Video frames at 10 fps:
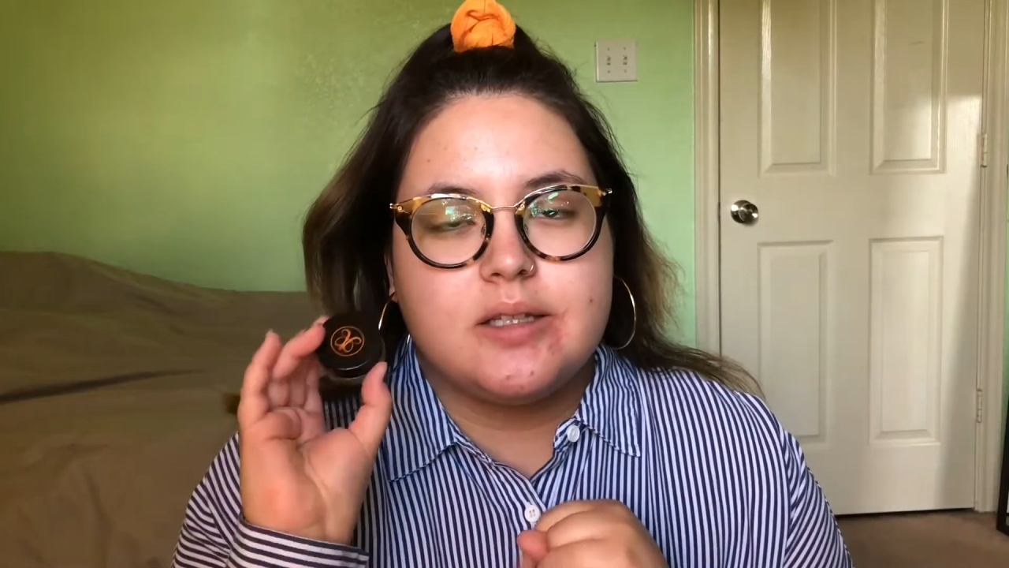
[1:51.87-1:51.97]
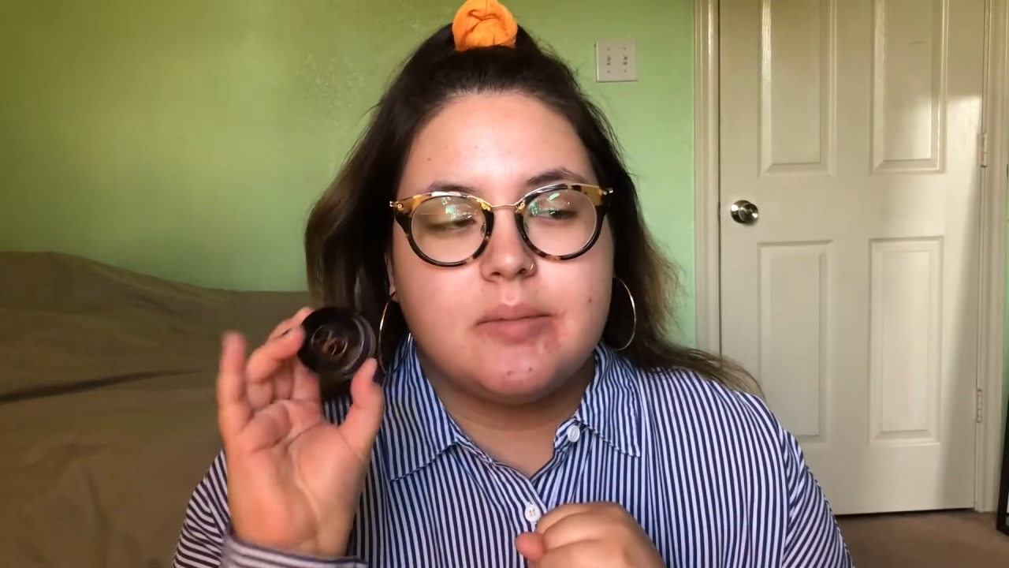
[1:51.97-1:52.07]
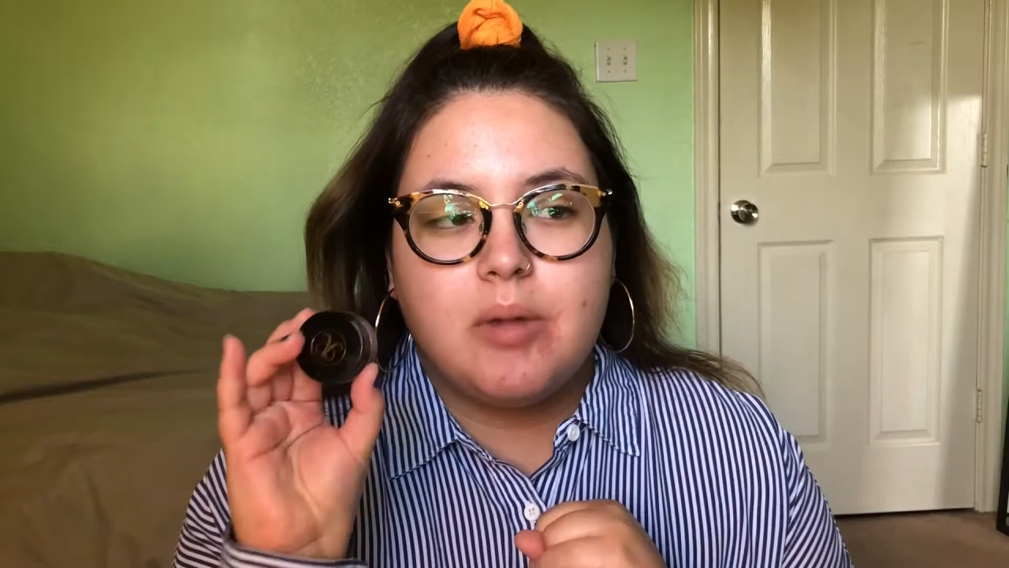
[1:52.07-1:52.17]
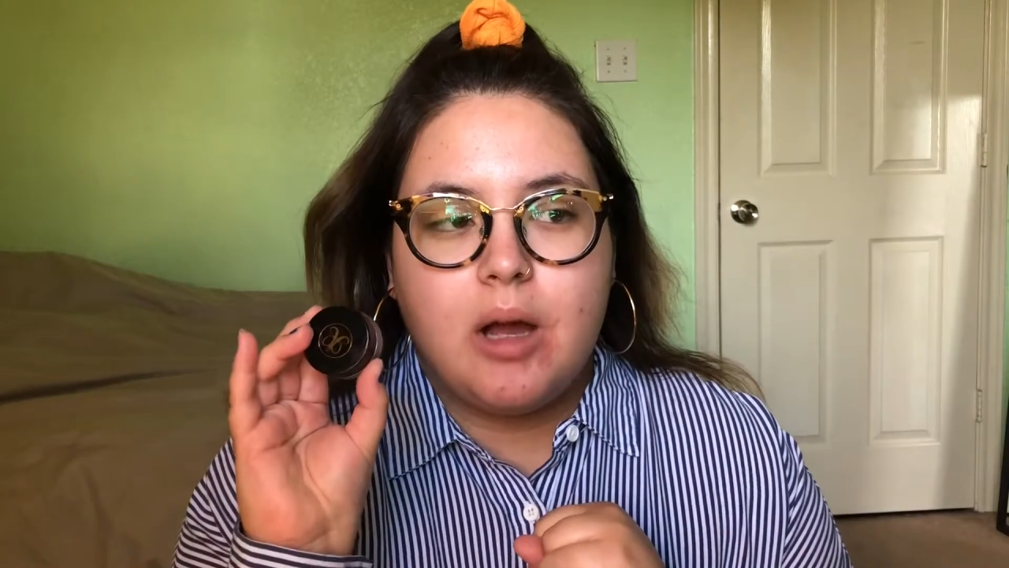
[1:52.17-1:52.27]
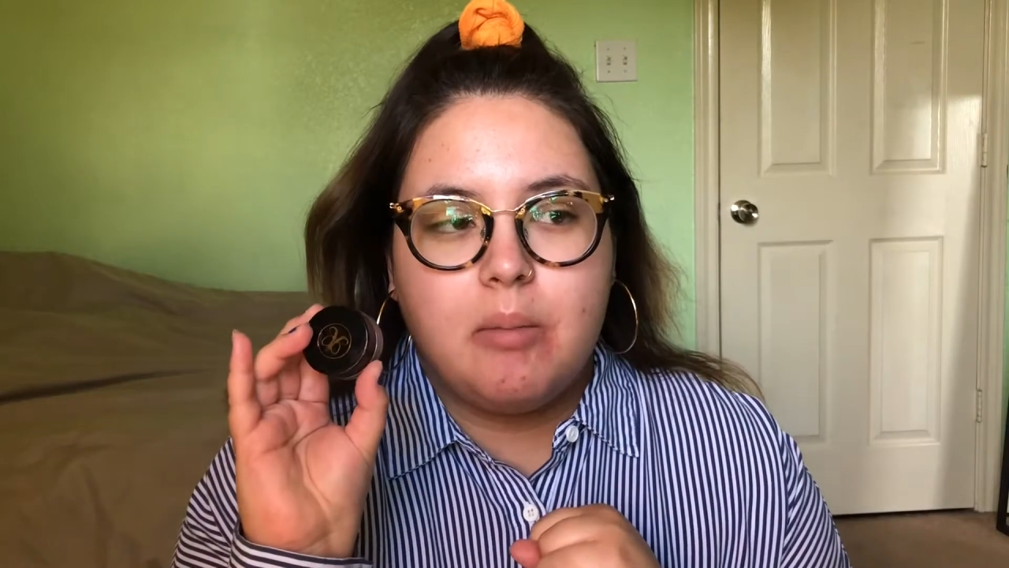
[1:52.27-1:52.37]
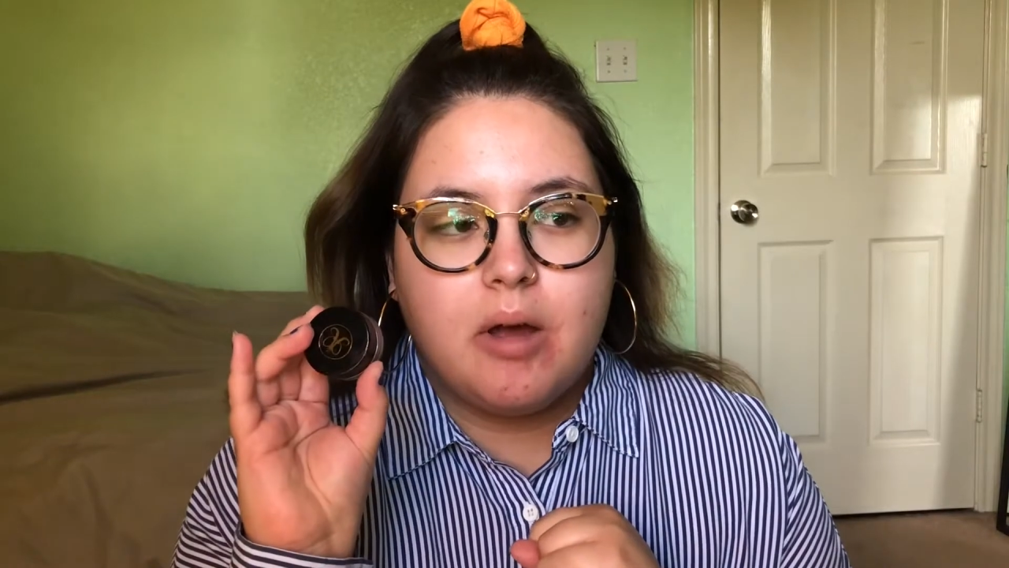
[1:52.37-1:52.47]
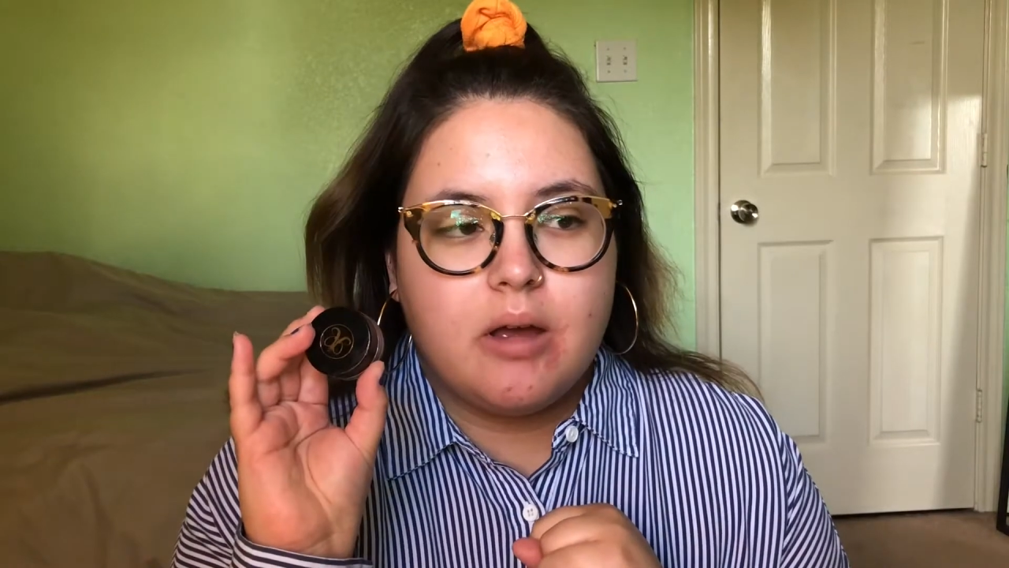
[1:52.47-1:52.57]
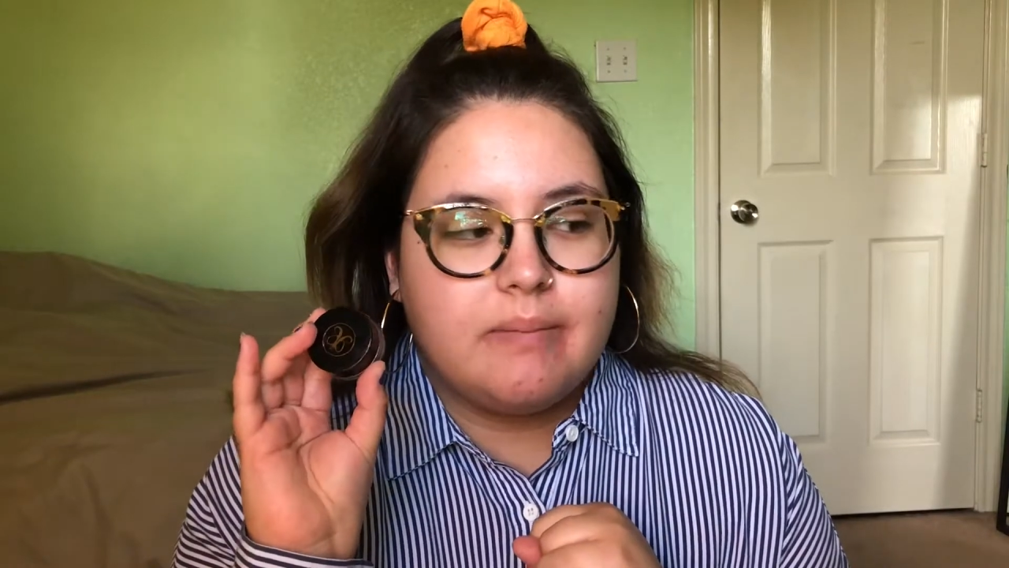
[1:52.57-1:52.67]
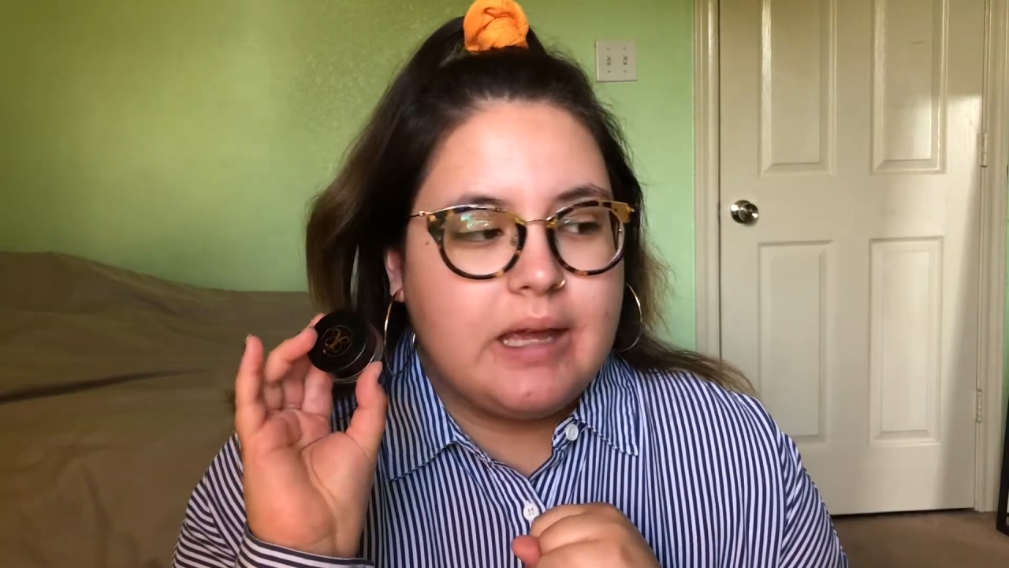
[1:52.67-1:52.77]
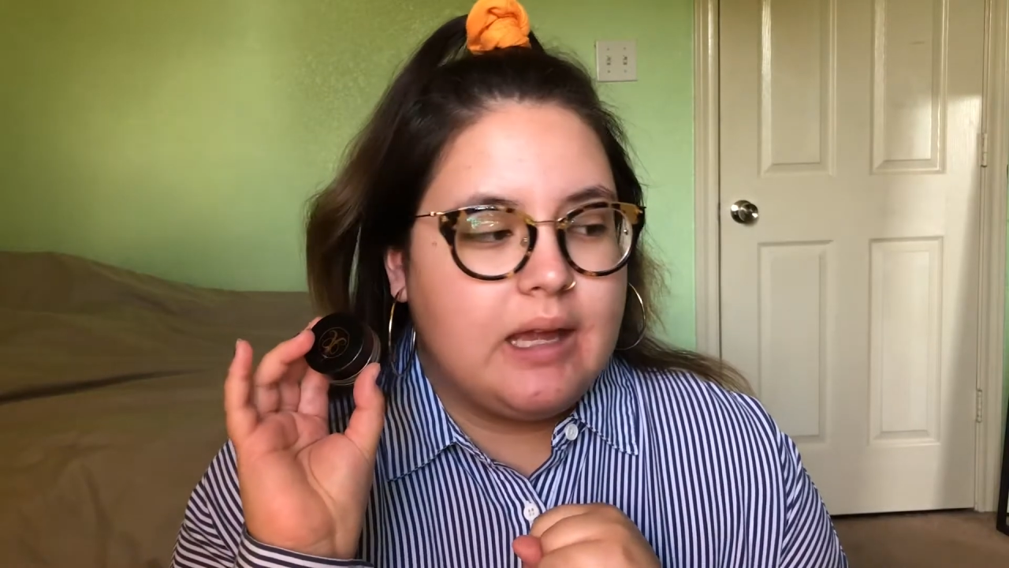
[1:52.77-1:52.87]
Dip Brow
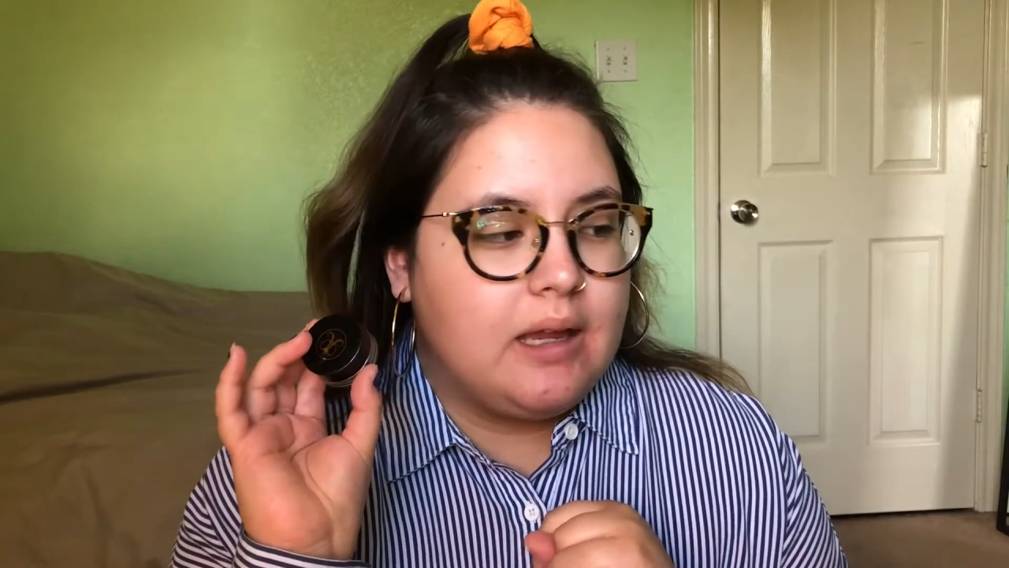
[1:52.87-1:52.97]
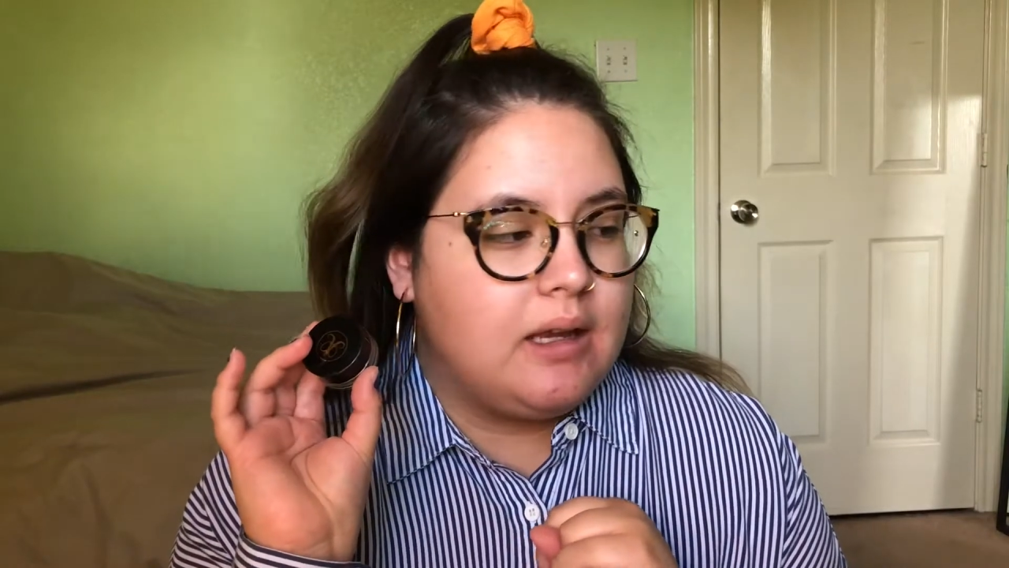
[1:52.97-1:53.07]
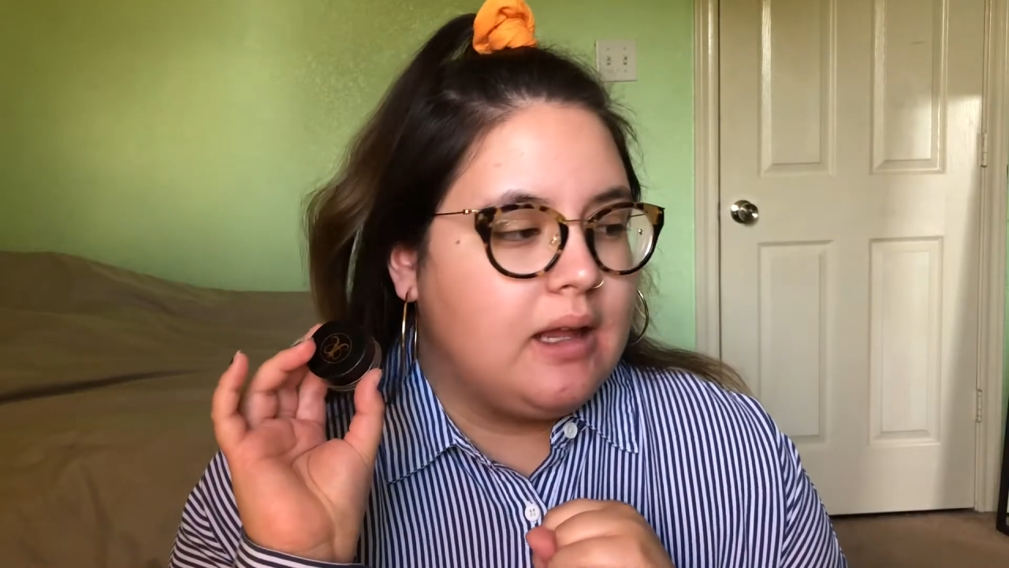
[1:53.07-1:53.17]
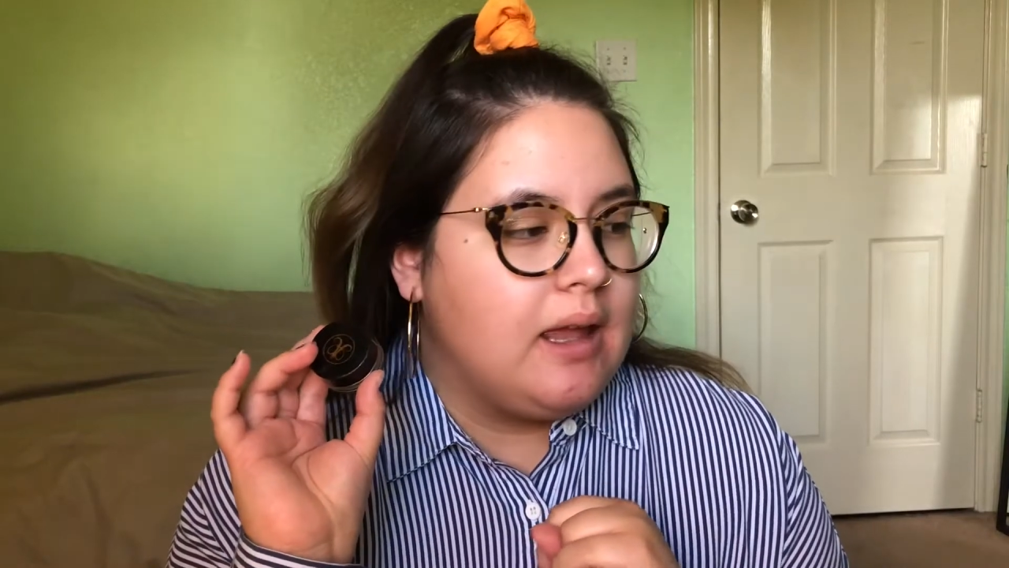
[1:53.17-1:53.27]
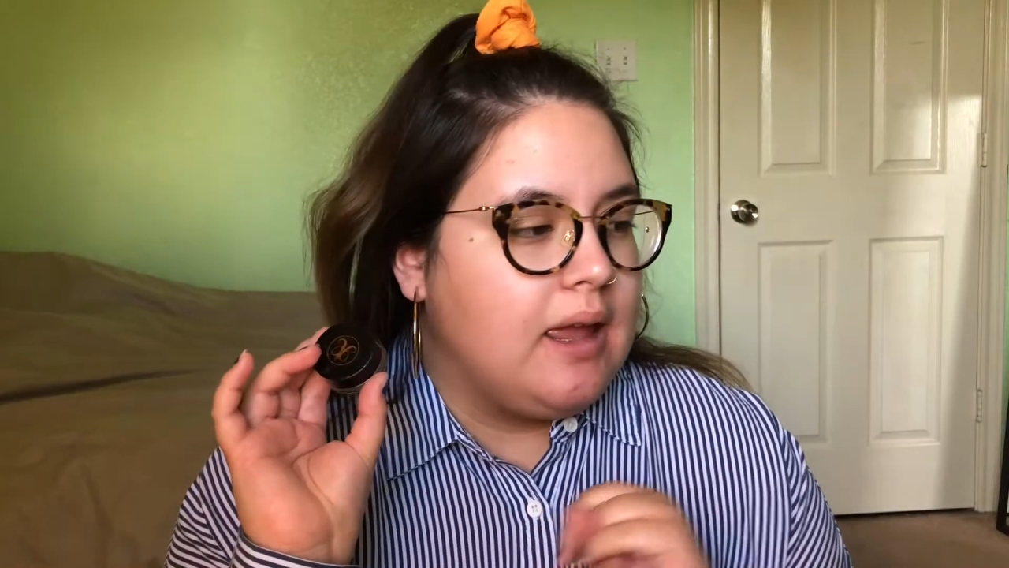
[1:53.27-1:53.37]
Pomade,